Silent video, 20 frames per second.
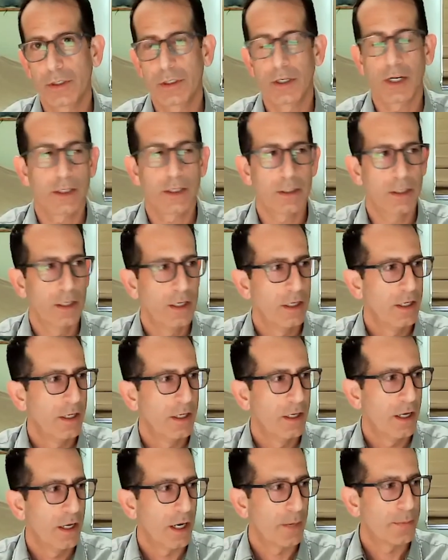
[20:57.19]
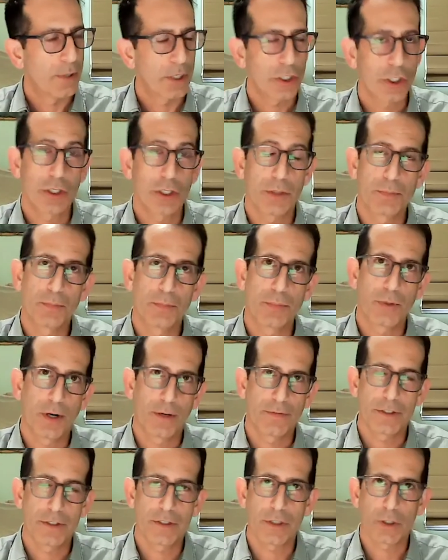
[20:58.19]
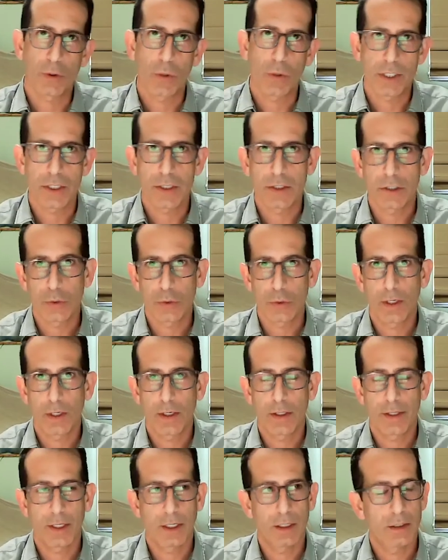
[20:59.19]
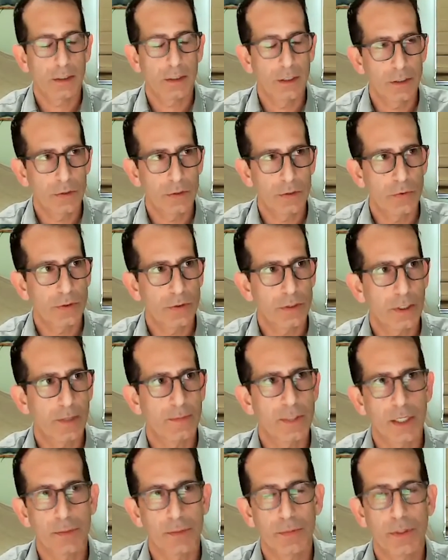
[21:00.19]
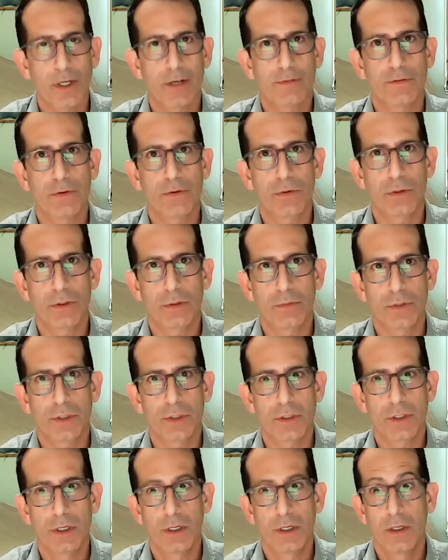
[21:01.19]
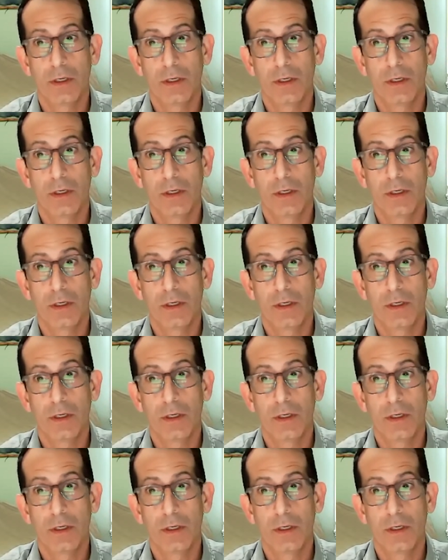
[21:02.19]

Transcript: And I probably should have prefaced the question as well that these real-time data platforms,